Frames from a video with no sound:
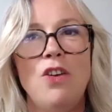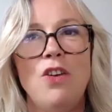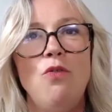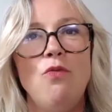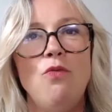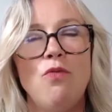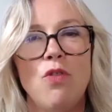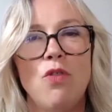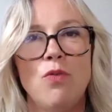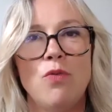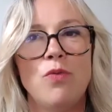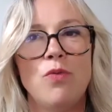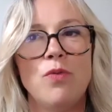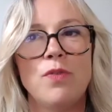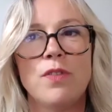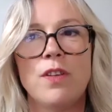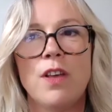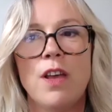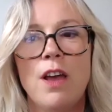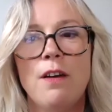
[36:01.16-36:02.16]

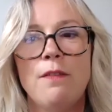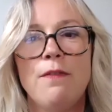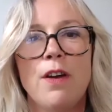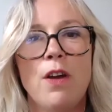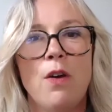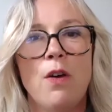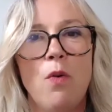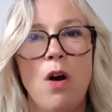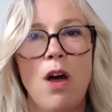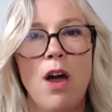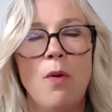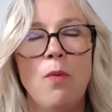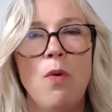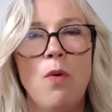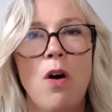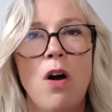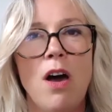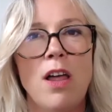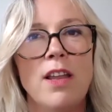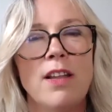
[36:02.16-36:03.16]
rules for quite a
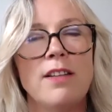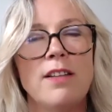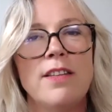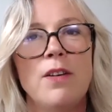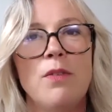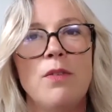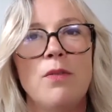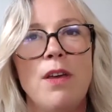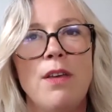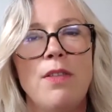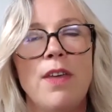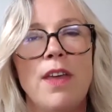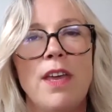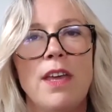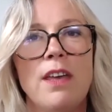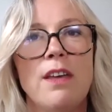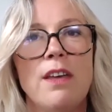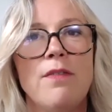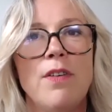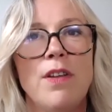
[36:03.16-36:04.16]
while until they
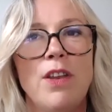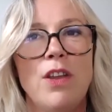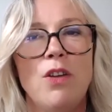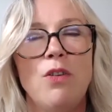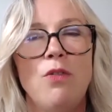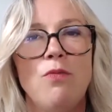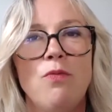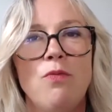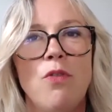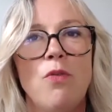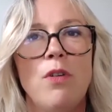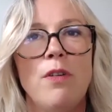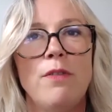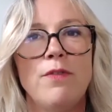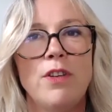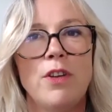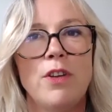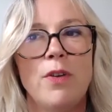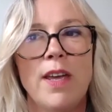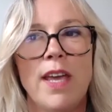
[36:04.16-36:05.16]
think of a new rule of
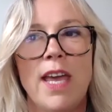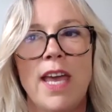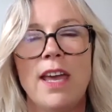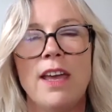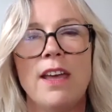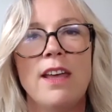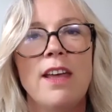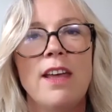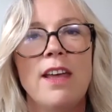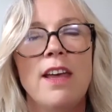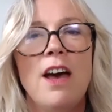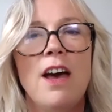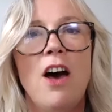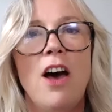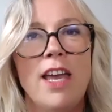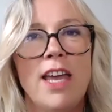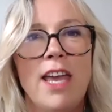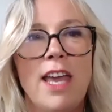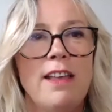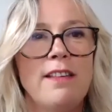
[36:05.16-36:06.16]
doing it,
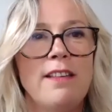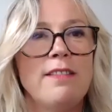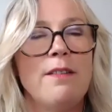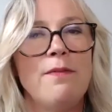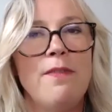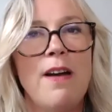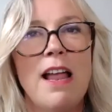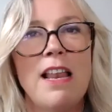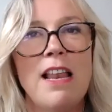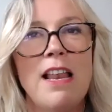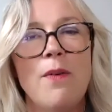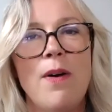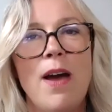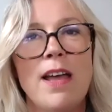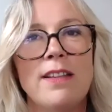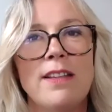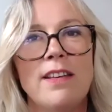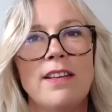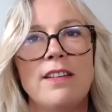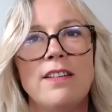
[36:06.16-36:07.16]
i.e. it's the value
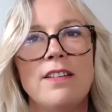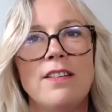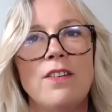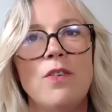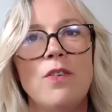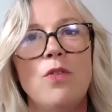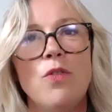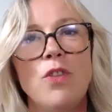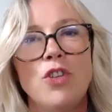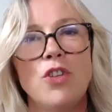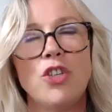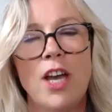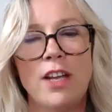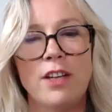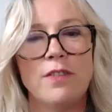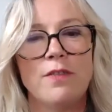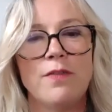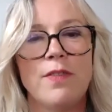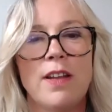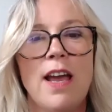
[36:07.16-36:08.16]
added or the
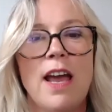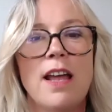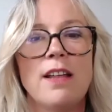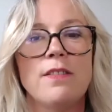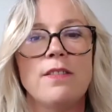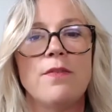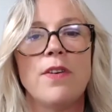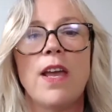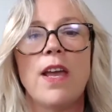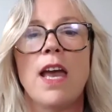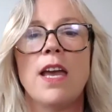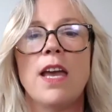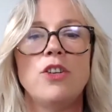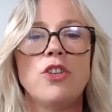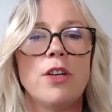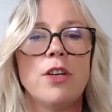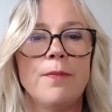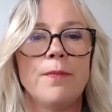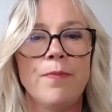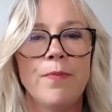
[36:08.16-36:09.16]
change of
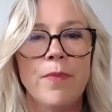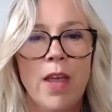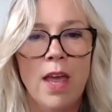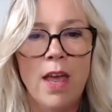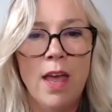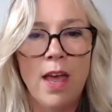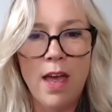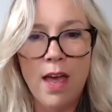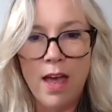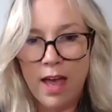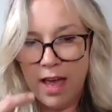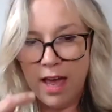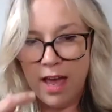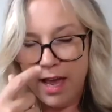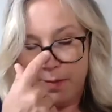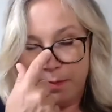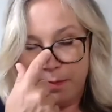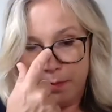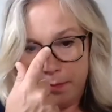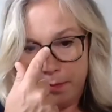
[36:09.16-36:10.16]
classification.
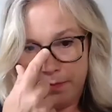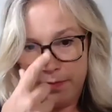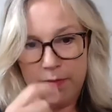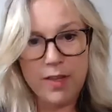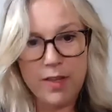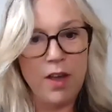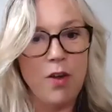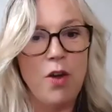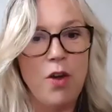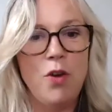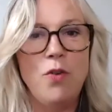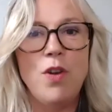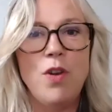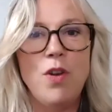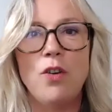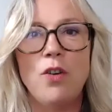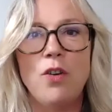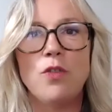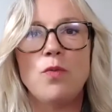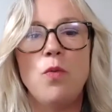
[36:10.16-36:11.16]
So who
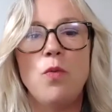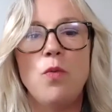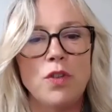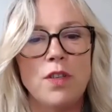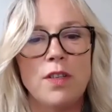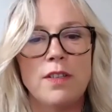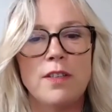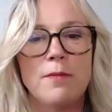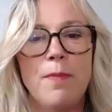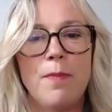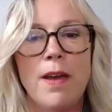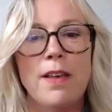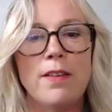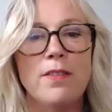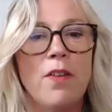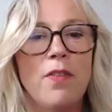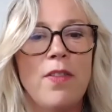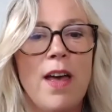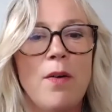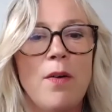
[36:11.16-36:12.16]
knows? Watch this
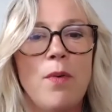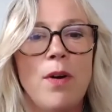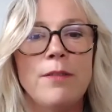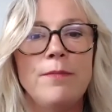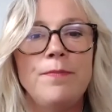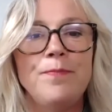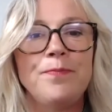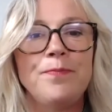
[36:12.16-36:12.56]
space on that one.